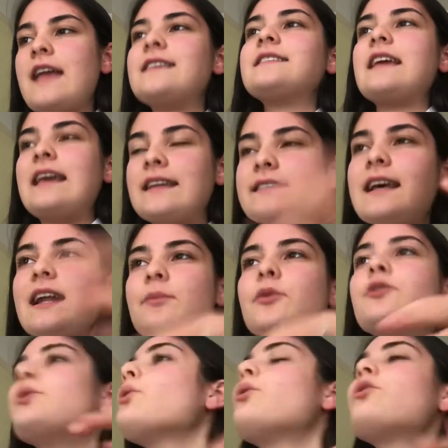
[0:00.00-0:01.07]
in
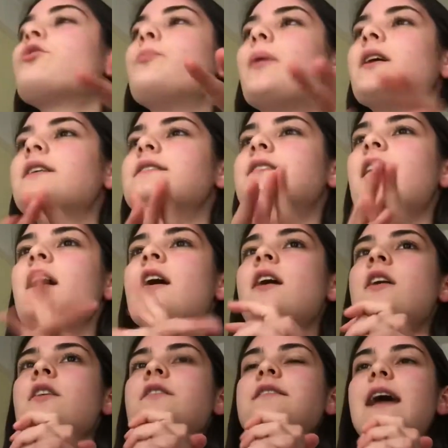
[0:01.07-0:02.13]
Talybont North, but
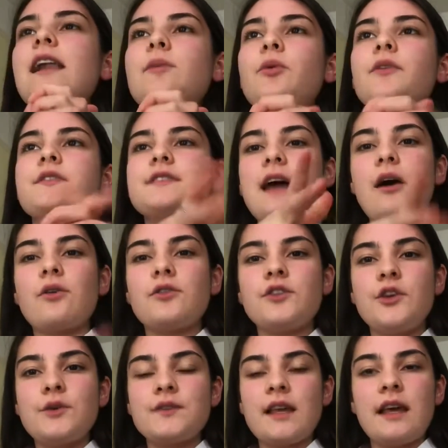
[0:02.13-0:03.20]
Talybont South
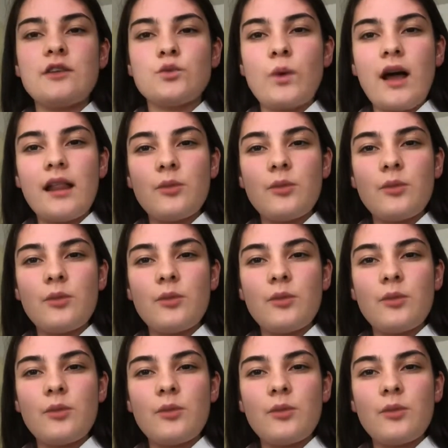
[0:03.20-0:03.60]
use it as well,